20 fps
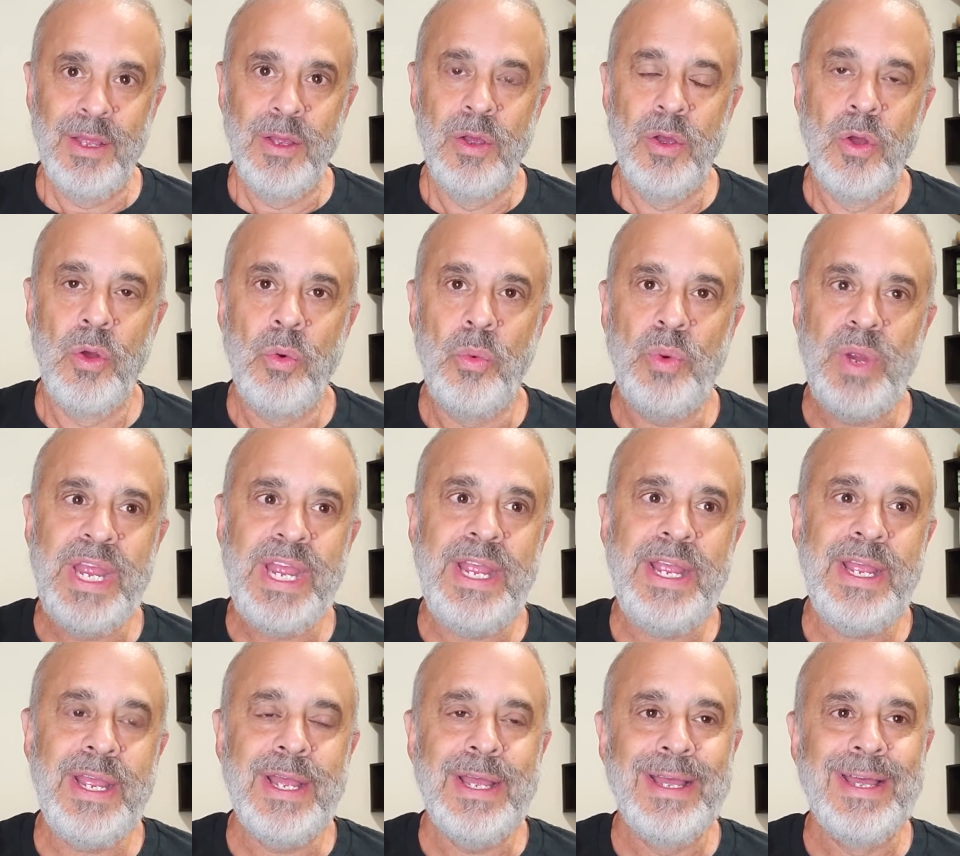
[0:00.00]

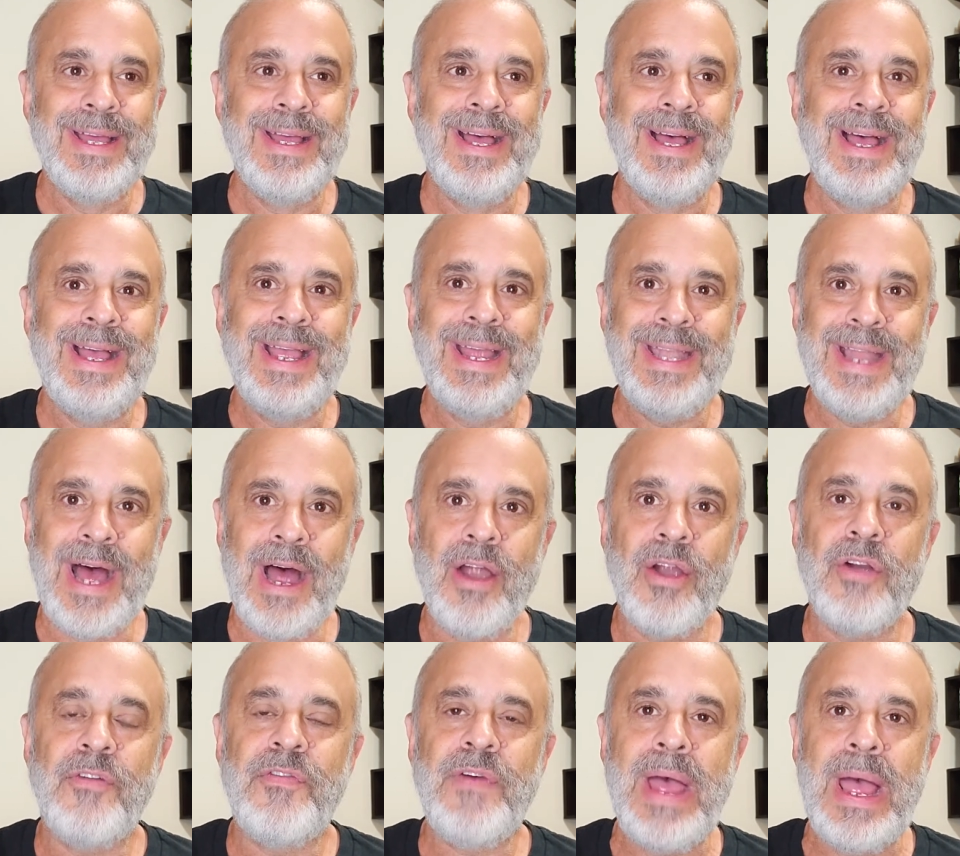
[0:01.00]
we in
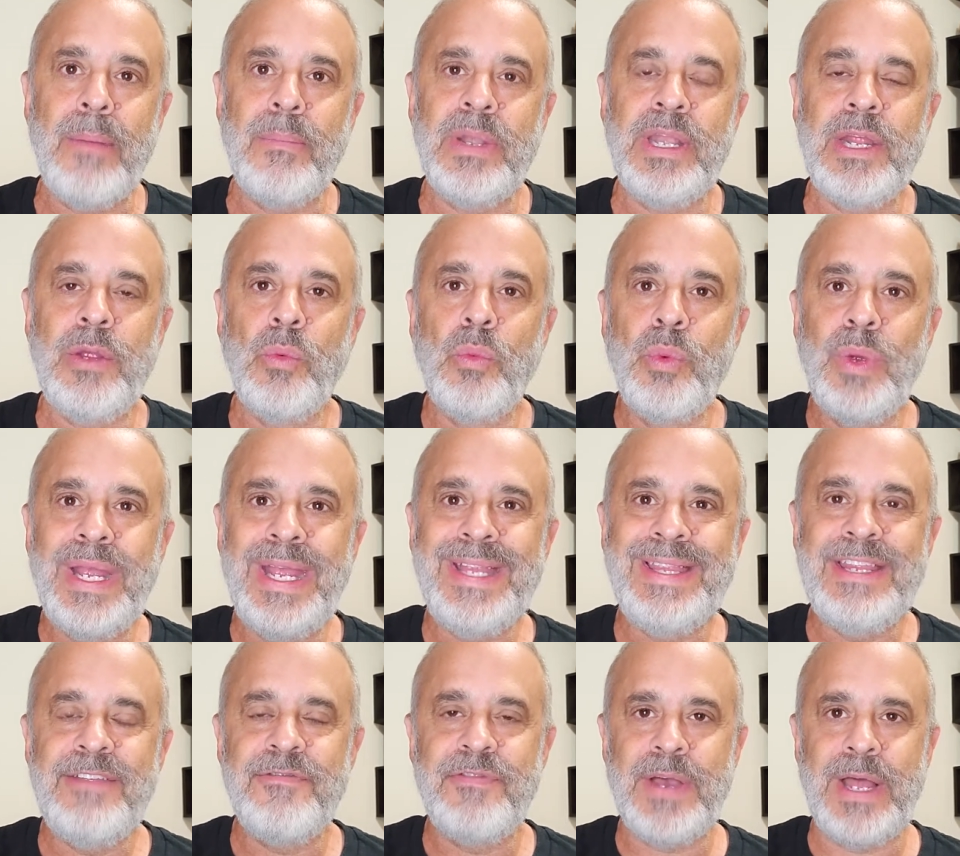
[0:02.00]
our family we
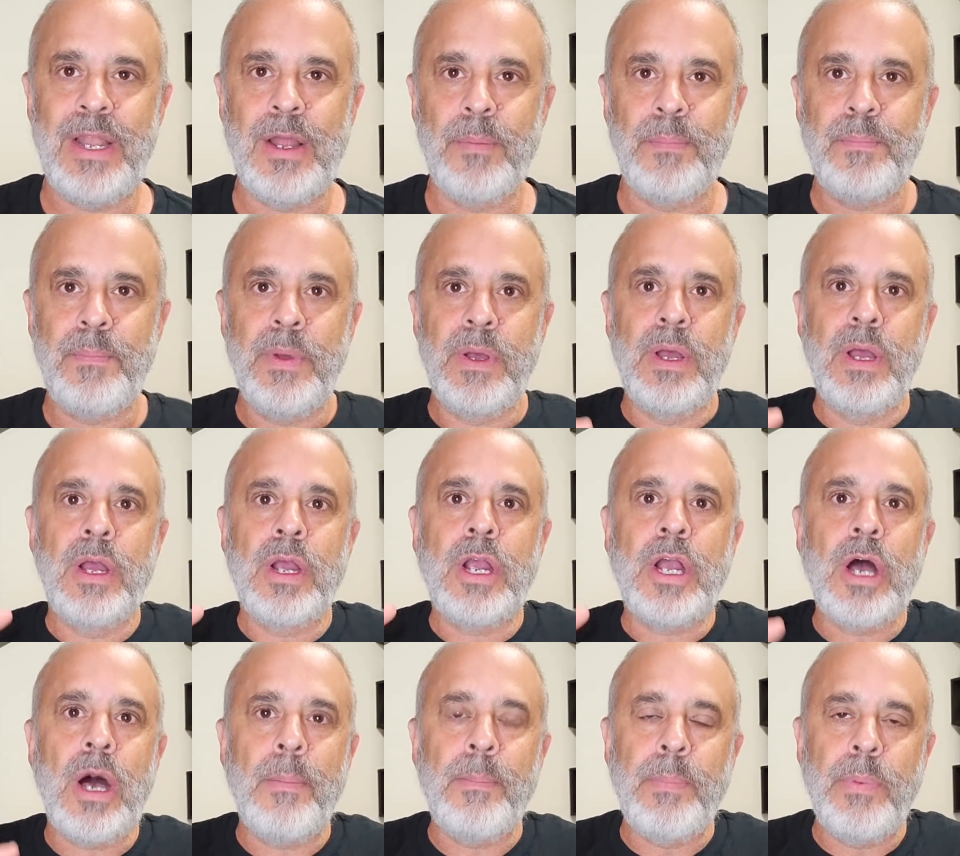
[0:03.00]
develop
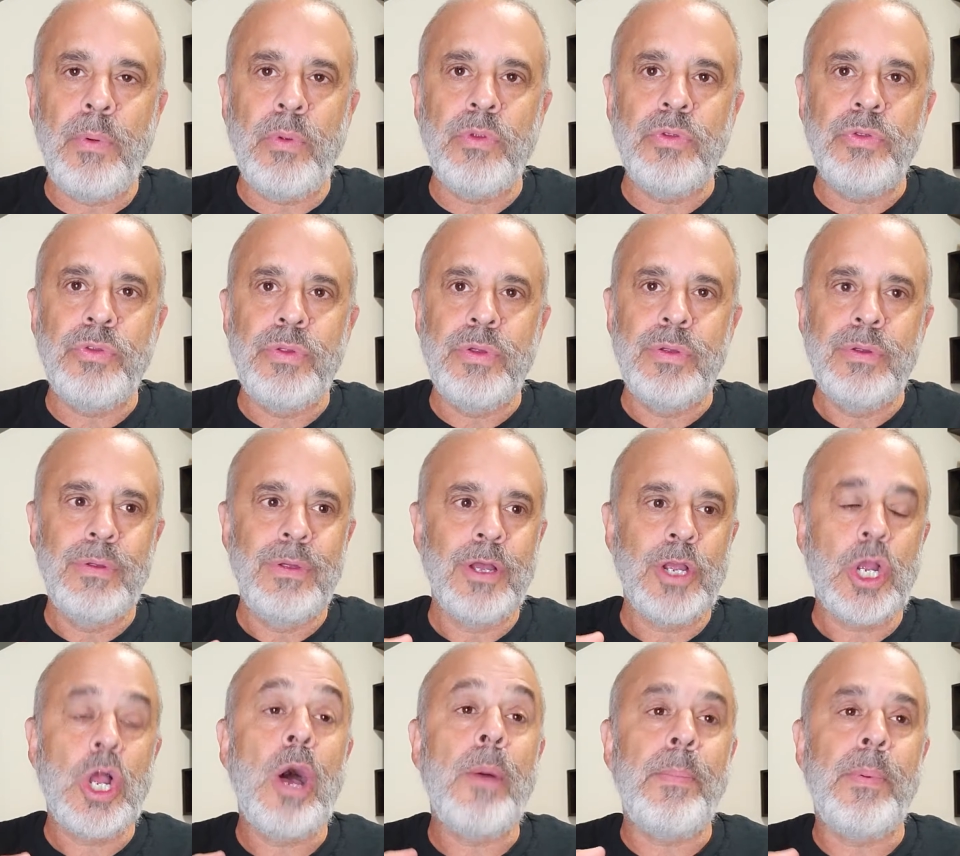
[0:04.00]
couple
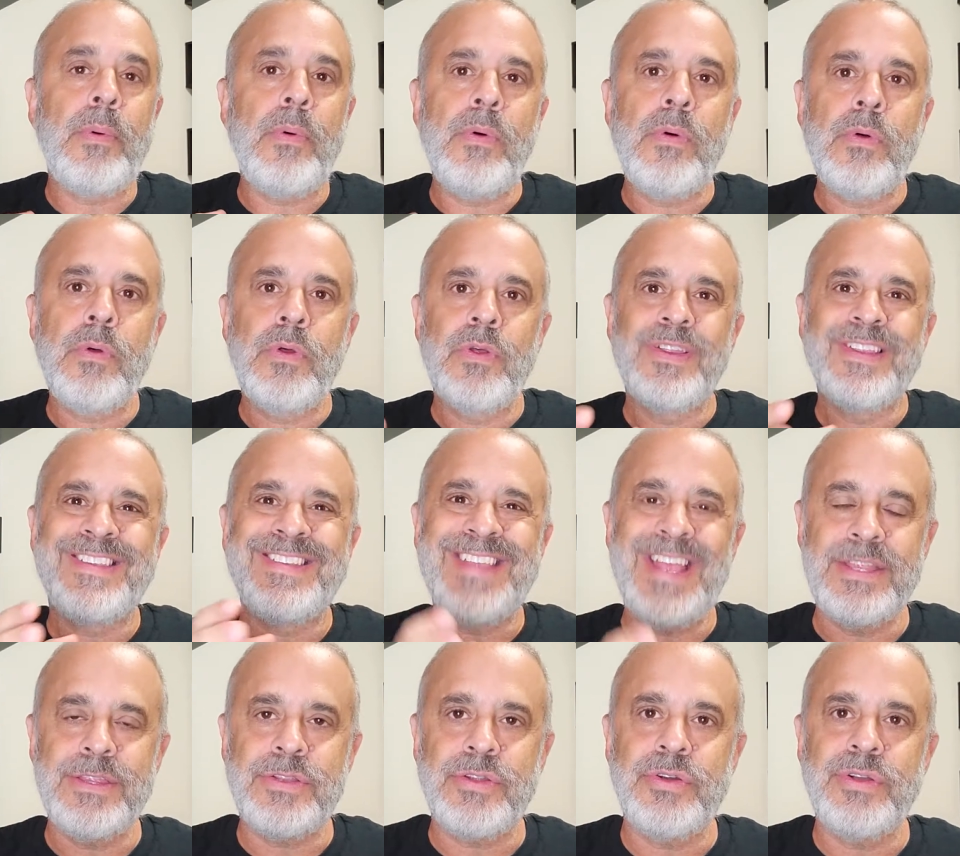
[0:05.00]

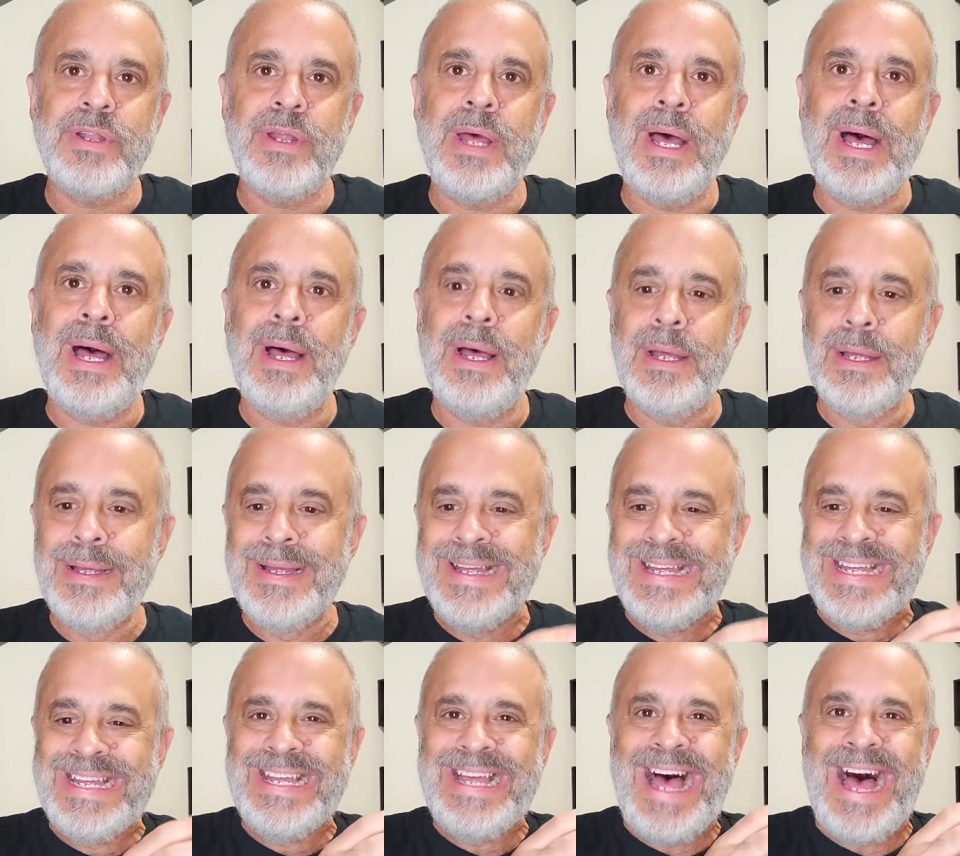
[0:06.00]
centered
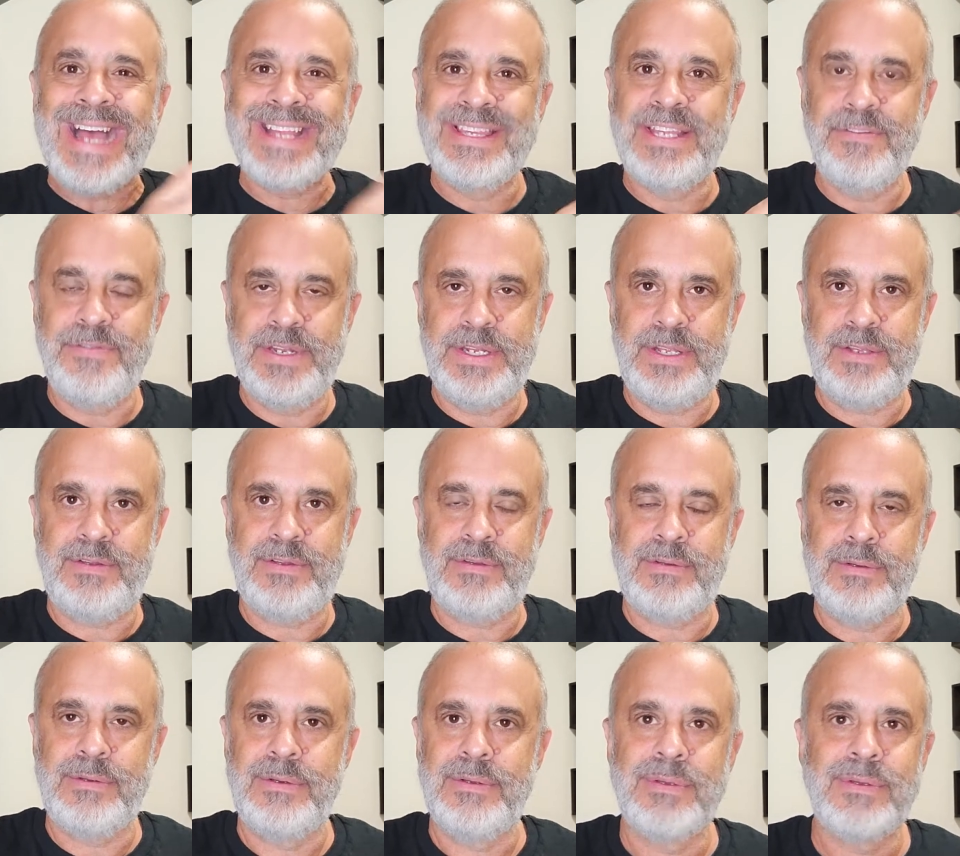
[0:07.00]

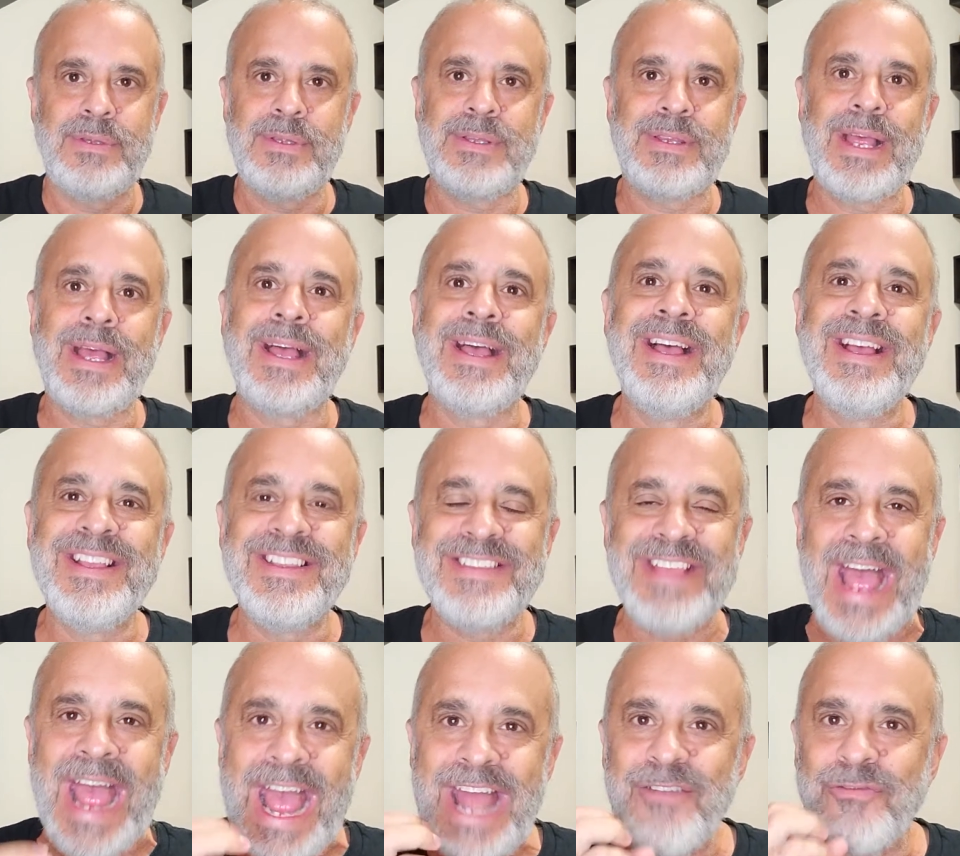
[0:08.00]
activities. So it's
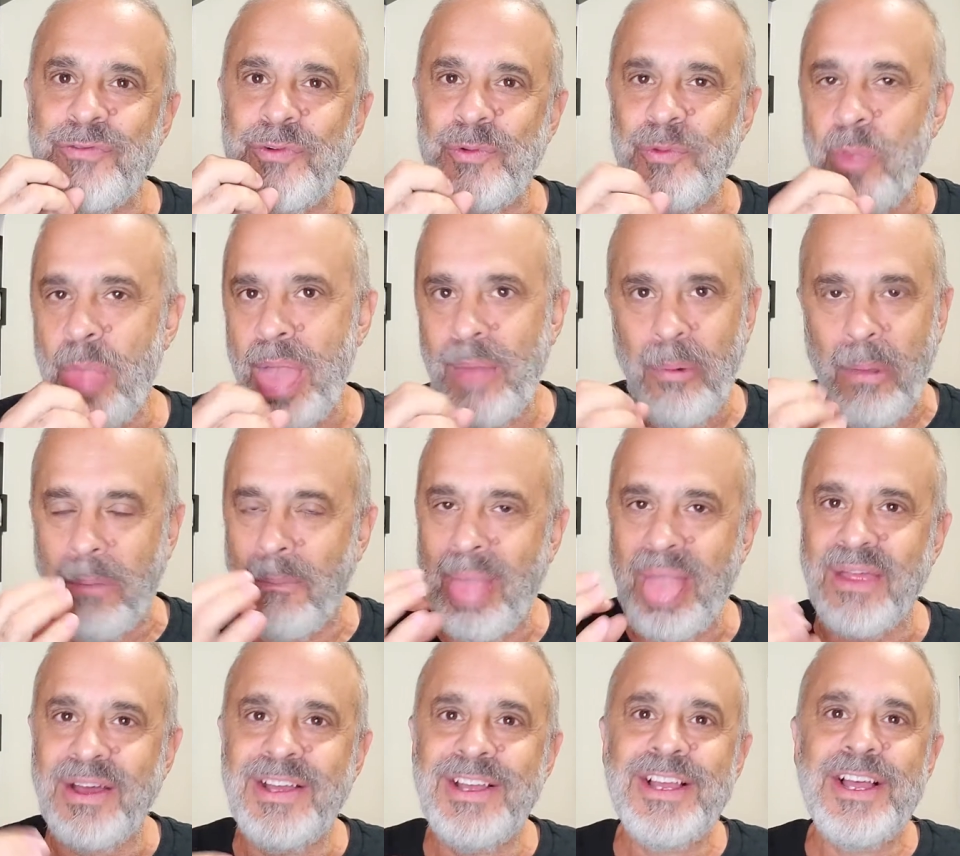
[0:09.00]
a handful.
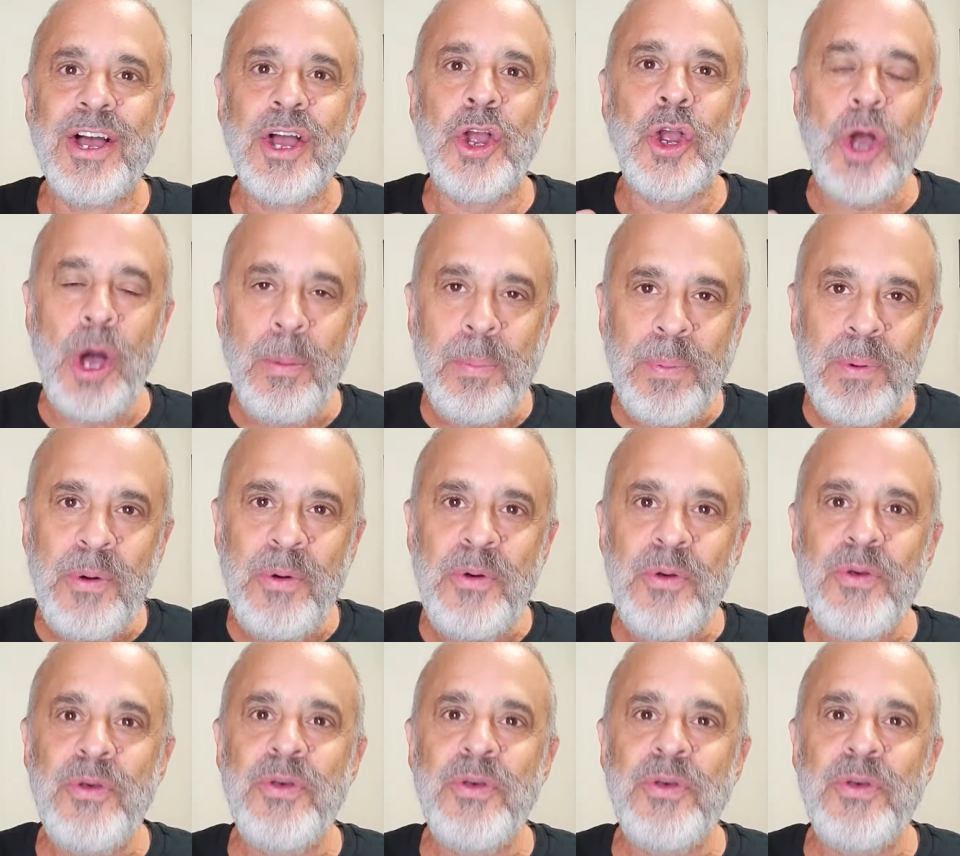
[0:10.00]
Couple